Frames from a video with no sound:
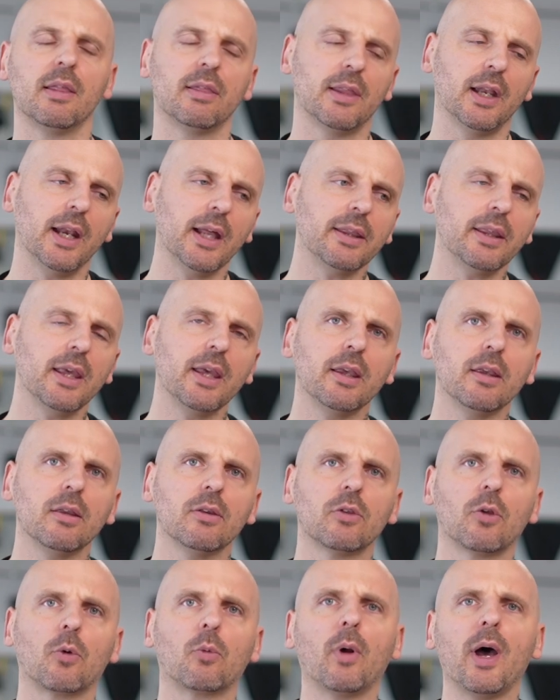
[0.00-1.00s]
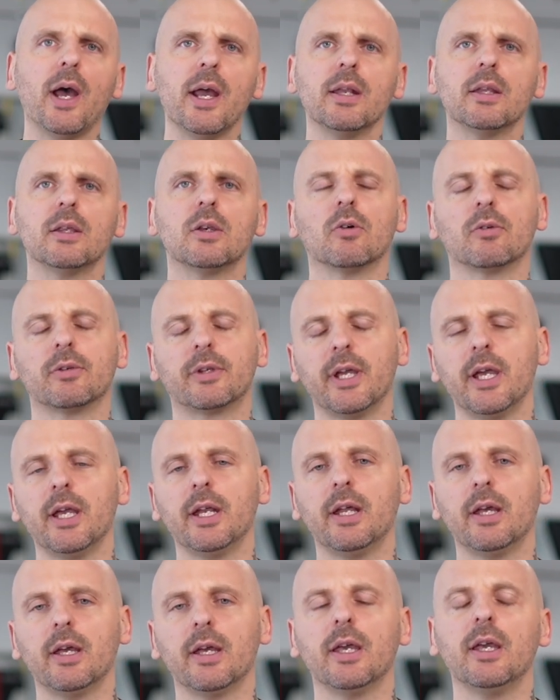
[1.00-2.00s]
Selecting the right
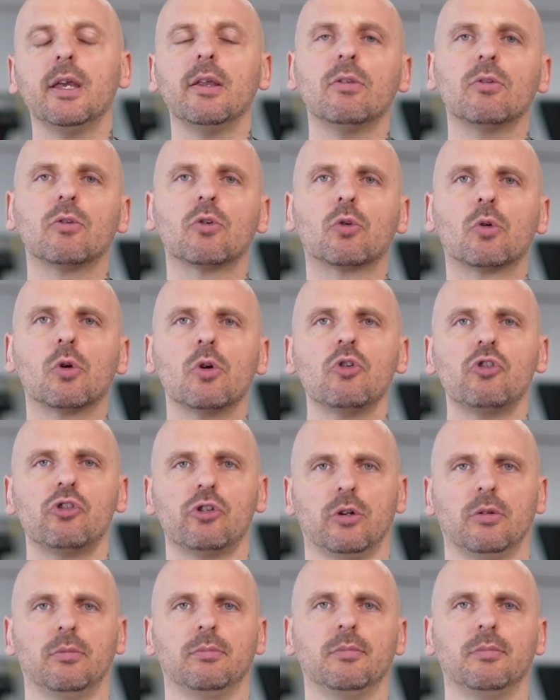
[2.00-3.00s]
container is crucial.